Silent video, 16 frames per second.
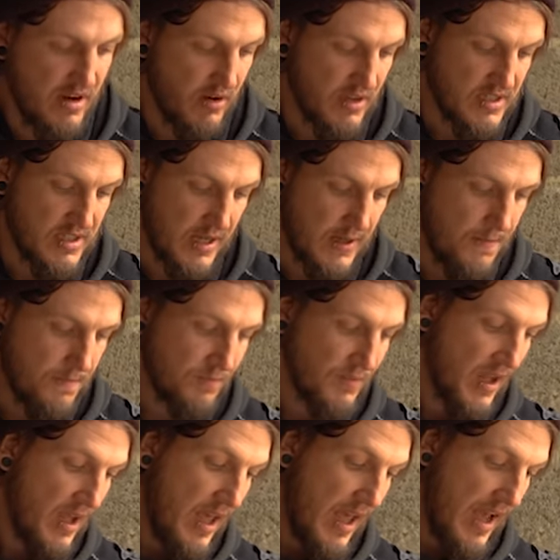nicely.
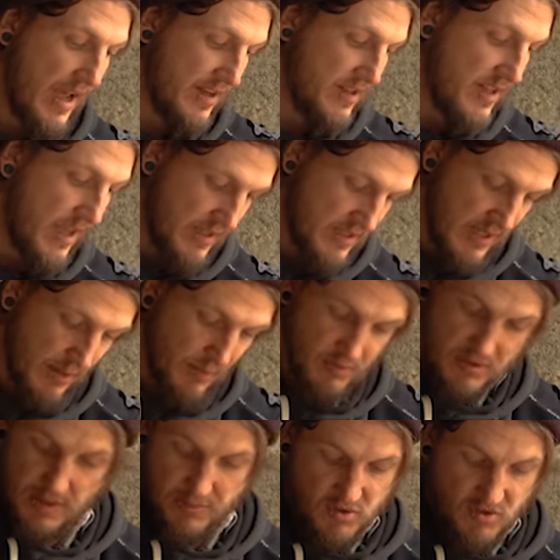And yeah, double
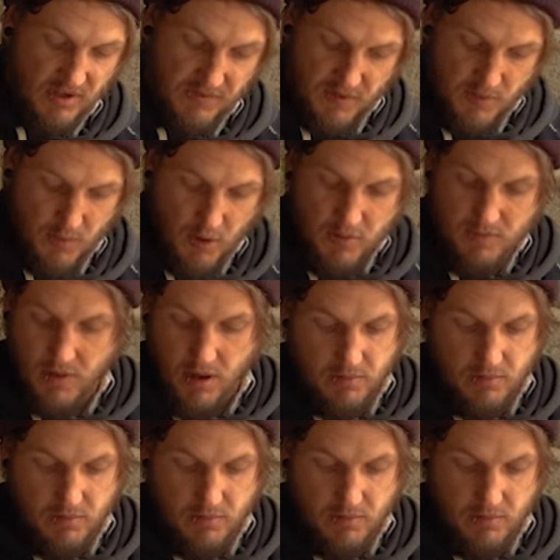double strength for the bottom.